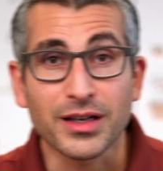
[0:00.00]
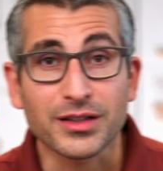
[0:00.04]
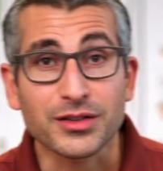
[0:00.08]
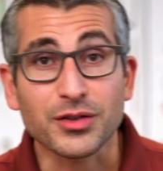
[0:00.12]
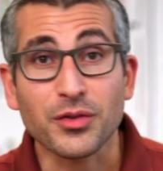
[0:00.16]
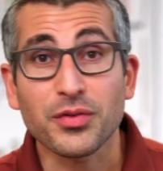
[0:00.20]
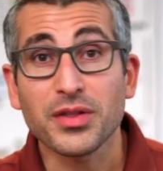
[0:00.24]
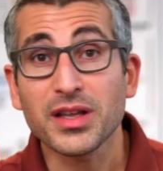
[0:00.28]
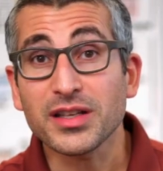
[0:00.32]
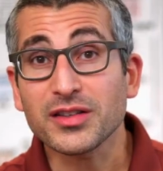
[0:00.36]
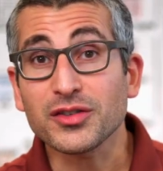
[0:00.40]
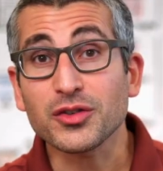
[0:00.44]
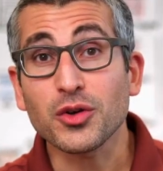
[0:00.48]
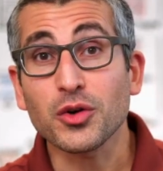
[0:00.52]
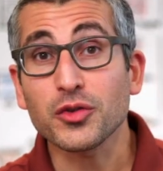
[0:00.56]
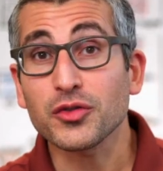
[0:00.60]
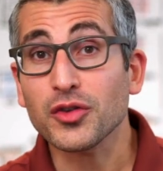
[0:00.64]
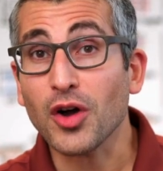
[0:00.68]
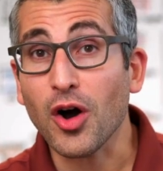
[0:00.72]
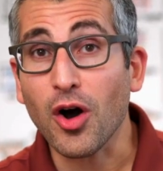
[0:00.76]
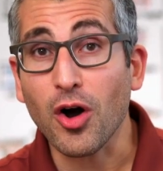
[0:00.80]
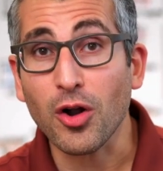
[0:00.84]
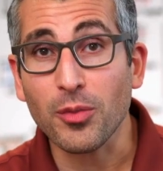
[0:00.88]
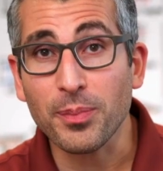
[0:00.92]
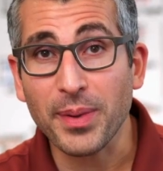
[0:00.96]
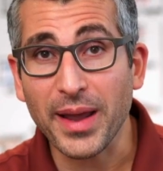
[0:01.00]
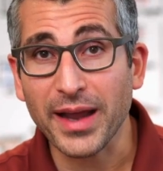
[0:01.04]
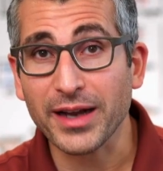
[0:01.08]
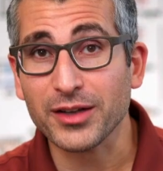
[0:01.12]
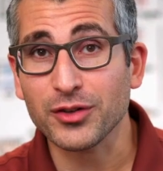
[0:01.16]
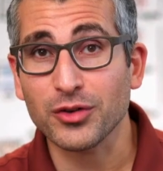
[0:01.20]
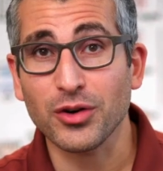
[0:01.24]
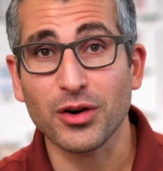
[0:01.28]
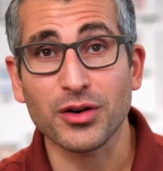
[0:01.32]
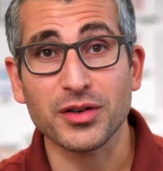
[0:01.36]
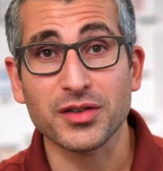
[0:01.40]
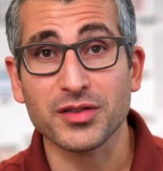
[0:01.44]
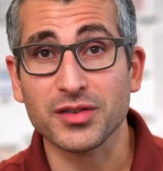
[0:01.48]
So this goes all back to
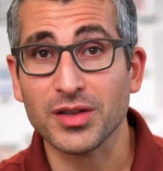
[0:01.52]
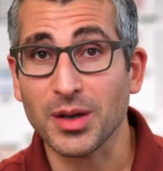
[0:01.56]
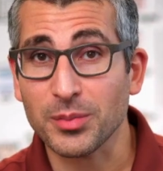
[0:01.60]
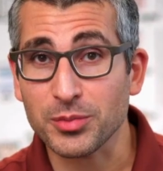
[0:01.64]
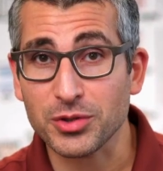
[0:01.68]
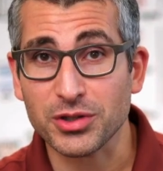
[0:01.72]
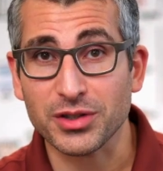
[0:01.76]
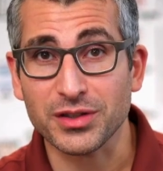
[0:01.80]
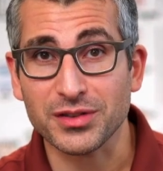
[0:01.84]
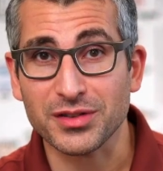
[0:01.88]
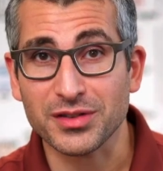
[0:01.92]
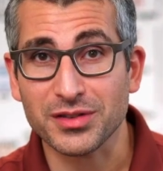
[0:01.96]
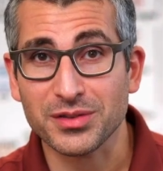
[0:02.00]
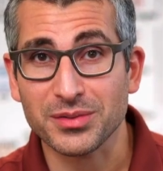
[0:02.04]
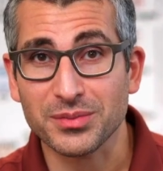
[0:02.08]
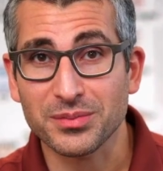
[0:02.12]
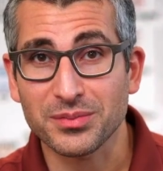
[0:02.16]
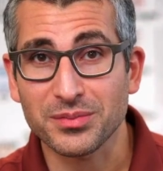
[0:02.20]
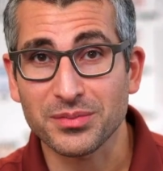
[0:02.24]
our assumptions.